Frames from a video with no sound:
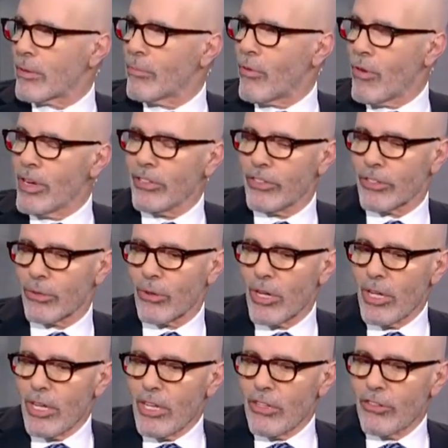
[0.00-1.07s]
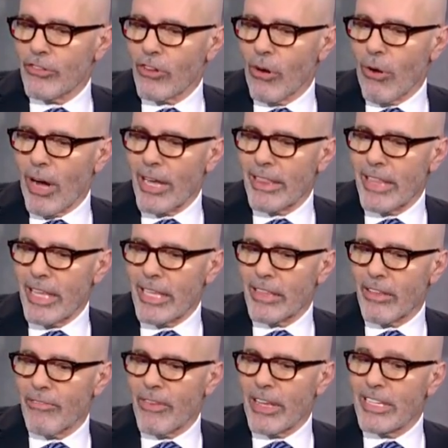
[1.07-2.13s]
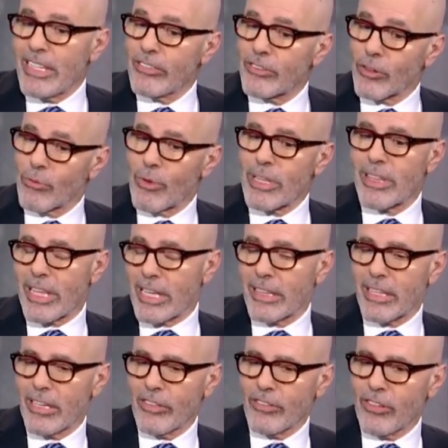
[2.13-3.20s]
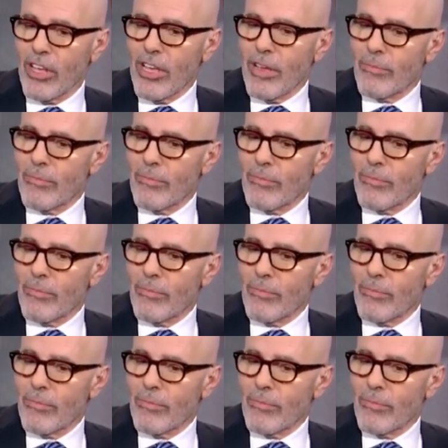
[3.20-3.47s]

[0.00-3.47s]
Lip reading: can point to. So I think the Fed needs to rethink this.